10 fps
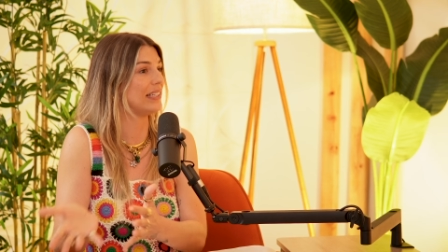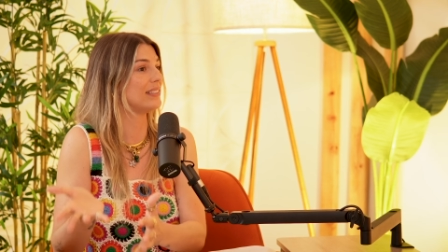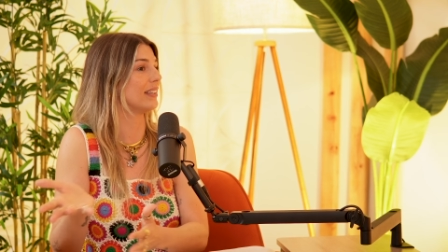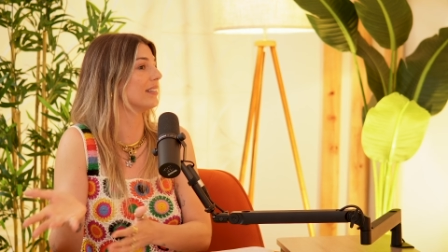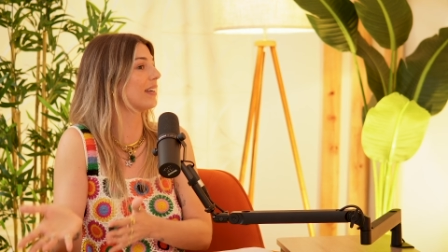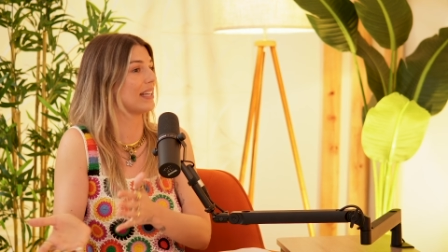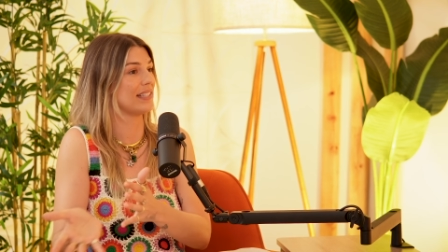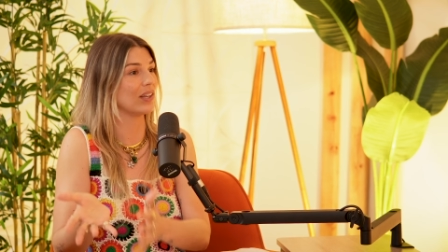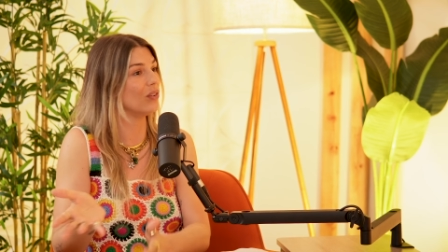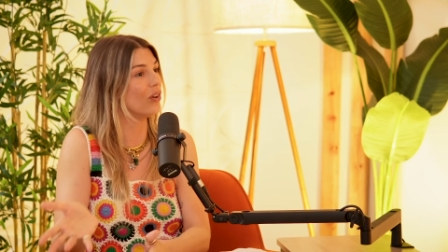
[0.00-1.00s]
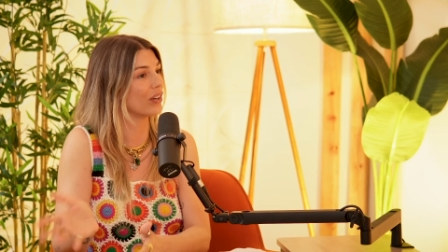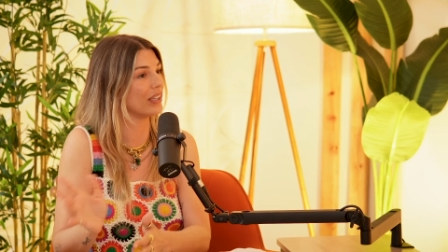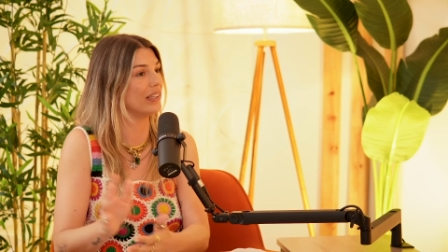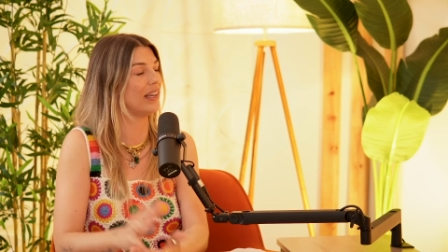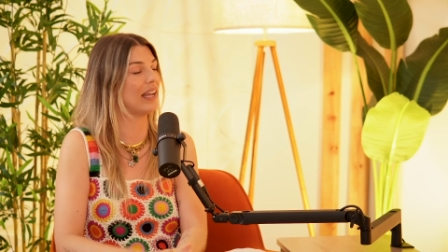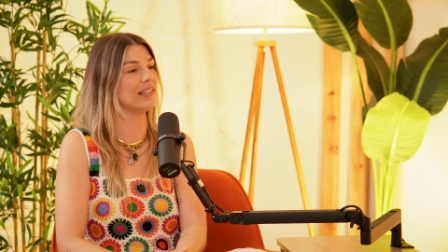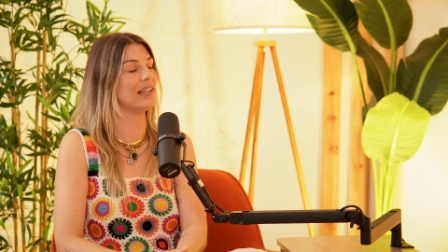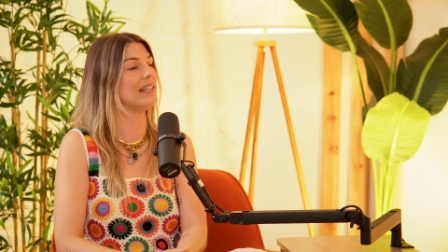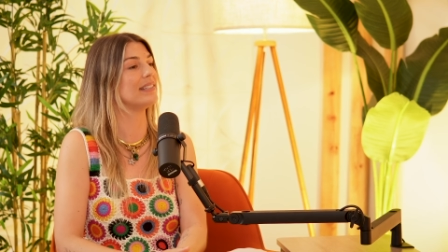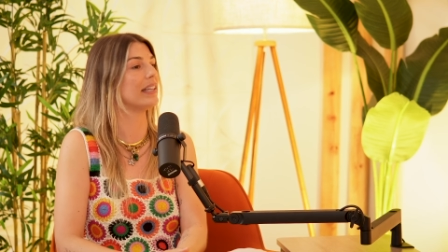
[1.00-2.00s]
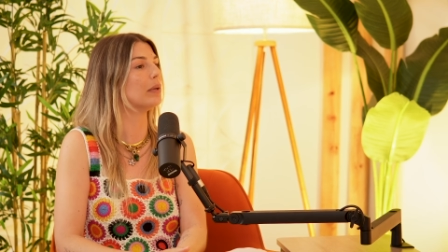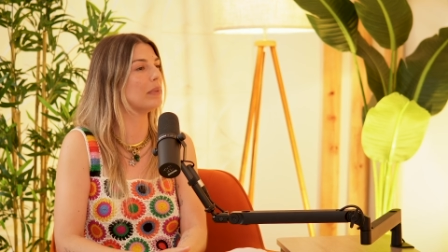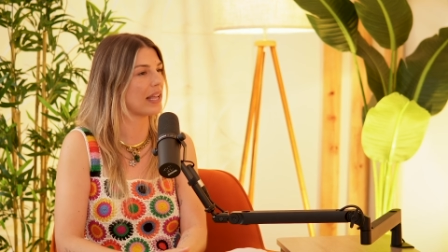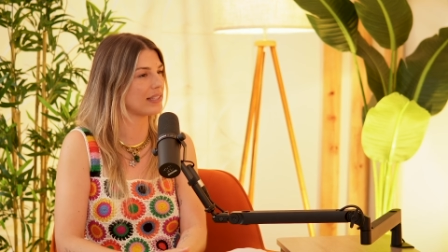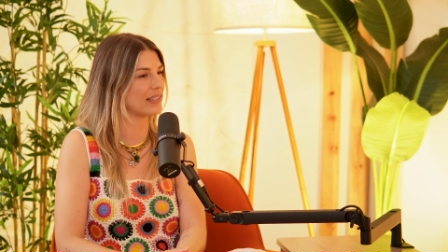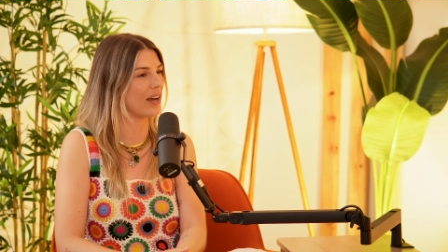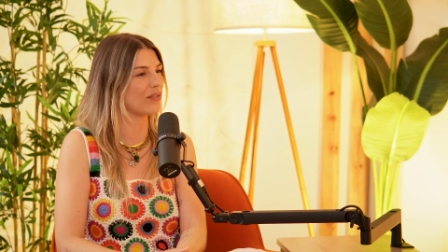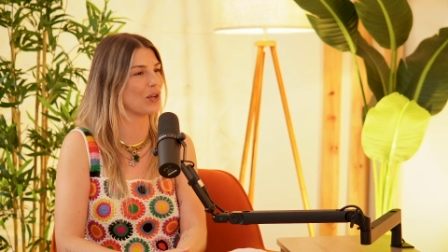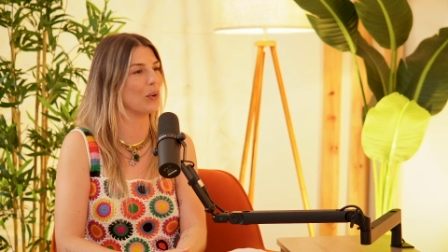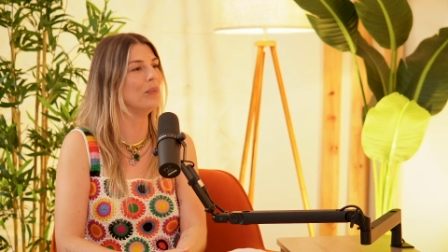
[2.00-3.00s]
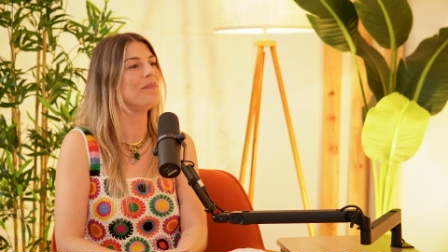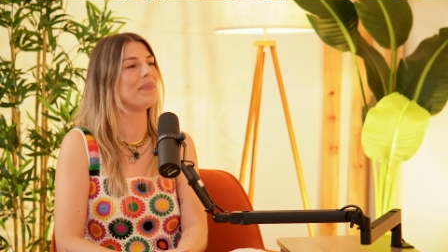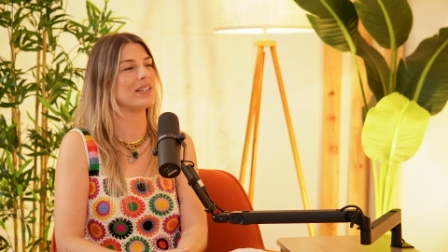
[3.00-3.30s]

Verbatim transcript: I need to kind of take a look and, right. and, and send them that stuff. So yeah.